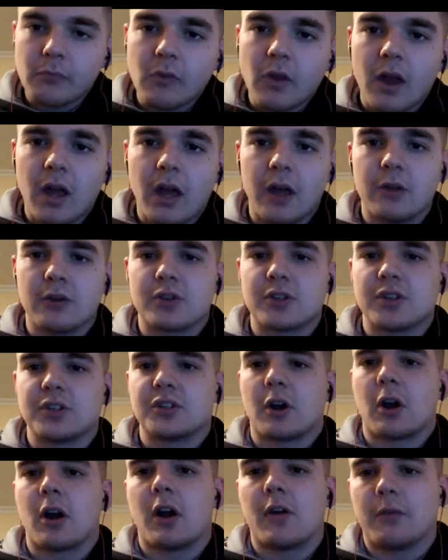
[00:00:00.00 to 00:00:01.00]
I usually start
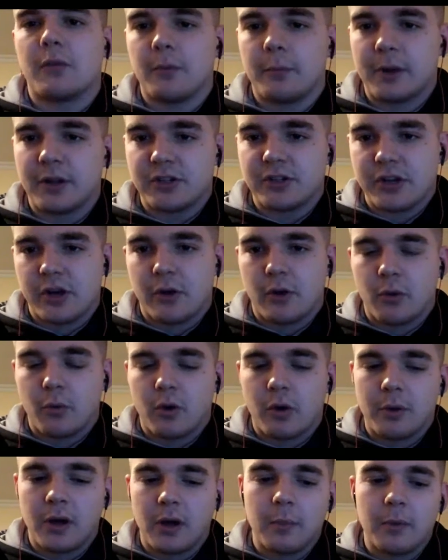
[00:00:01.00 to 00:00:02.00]
off with my general warm
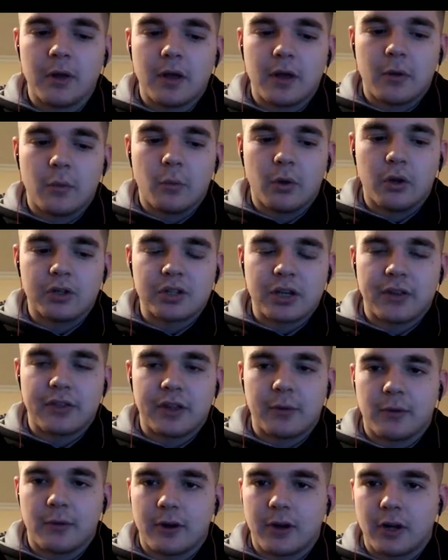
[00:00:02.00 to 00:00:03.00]
up, which I think
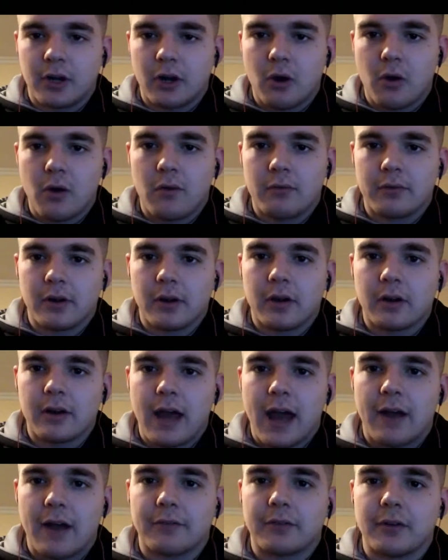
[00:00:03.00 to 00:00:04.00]
we're going to go over
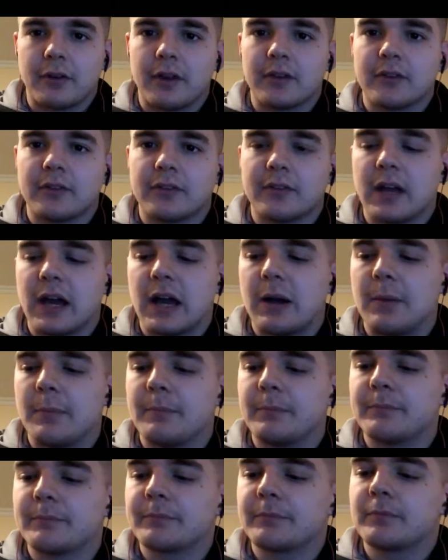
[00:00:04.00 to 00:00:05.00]
after this.
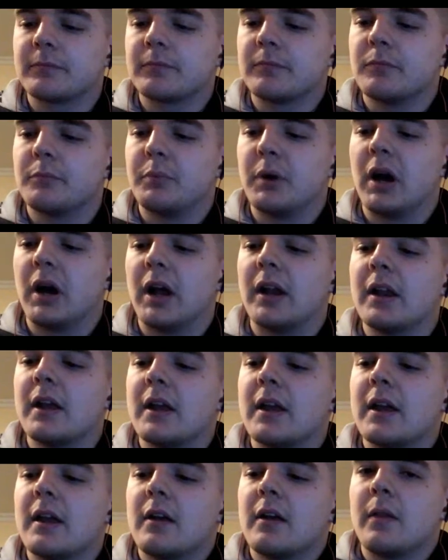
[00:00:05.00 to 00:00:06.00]
But
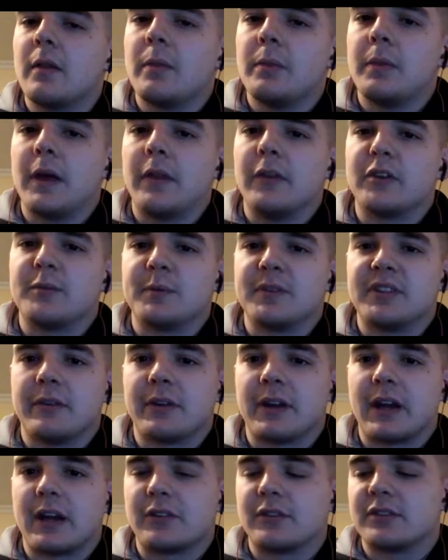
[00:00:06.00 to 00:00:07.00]
then the specific
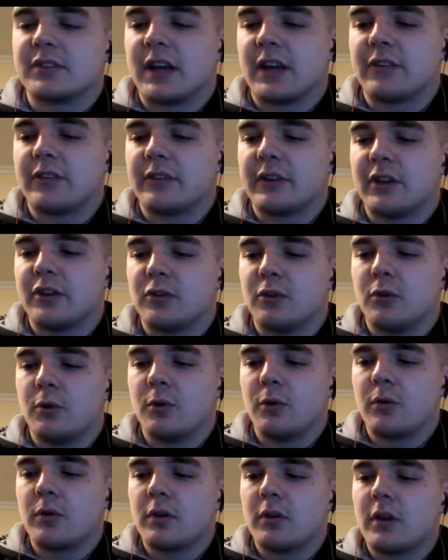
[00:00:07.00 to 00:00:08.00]
exercises I do
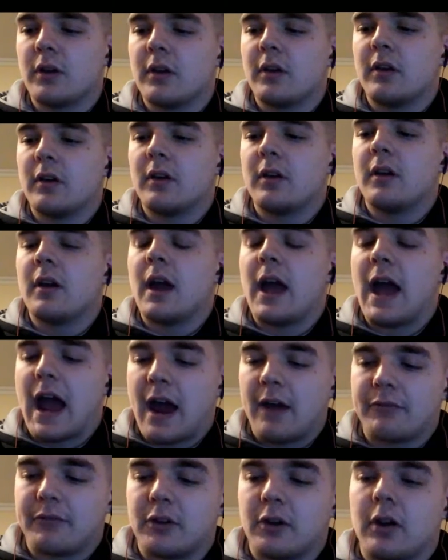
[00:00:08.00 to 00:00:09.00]

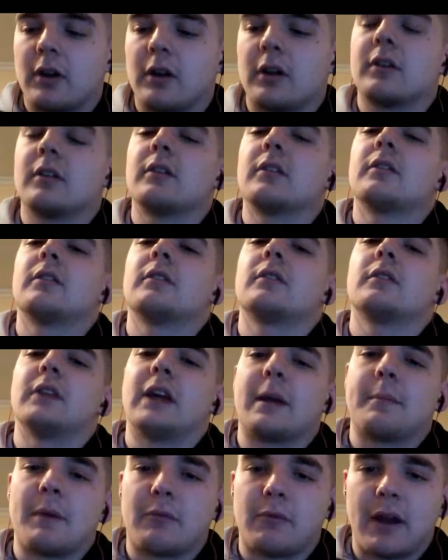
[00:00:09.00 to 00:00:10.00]
after like my
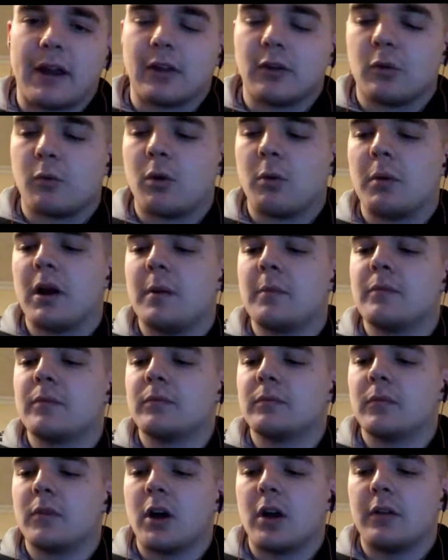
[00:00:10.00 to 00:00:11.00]
regular warm up
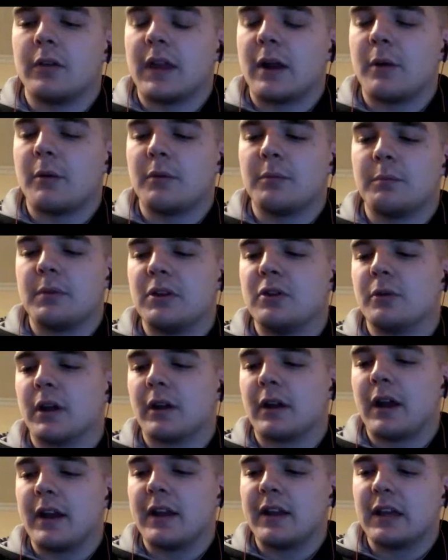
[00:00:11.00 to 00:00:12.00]
that I would be doing on
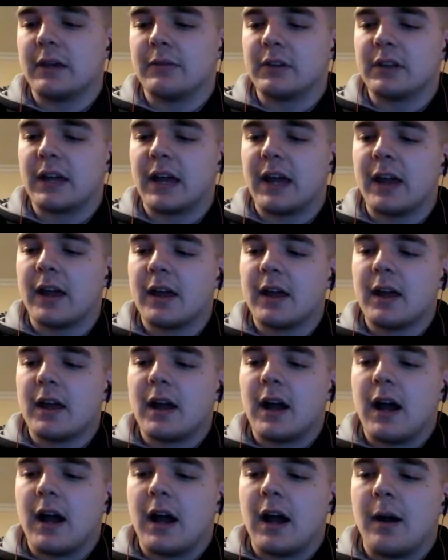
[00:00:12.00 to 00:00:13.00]
any given day.
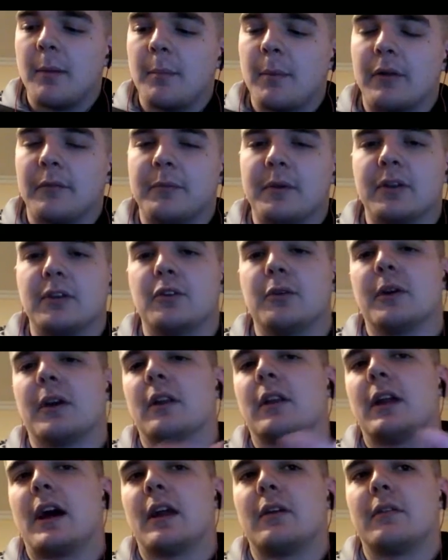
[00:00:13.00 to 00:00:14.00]
I've been doing a
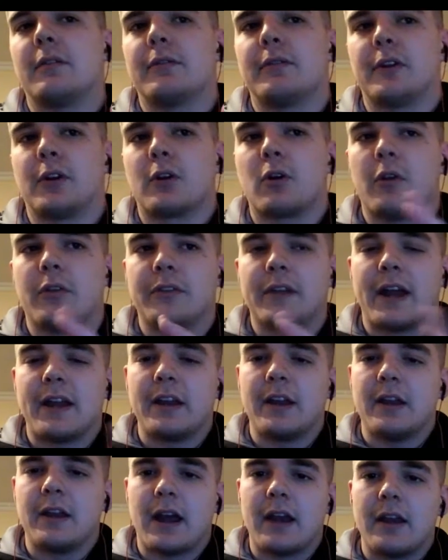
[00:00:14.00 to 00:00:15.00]
lot of, they're called
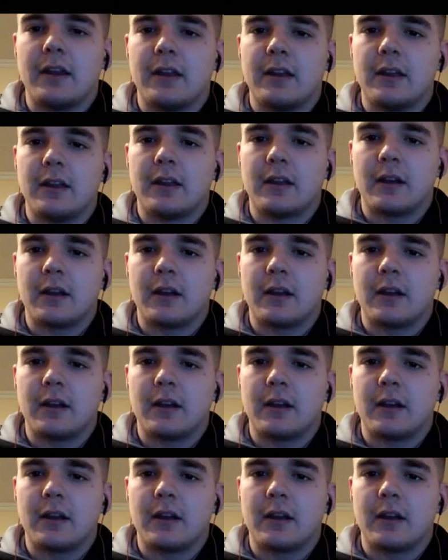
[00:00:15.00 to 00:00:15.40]
90-90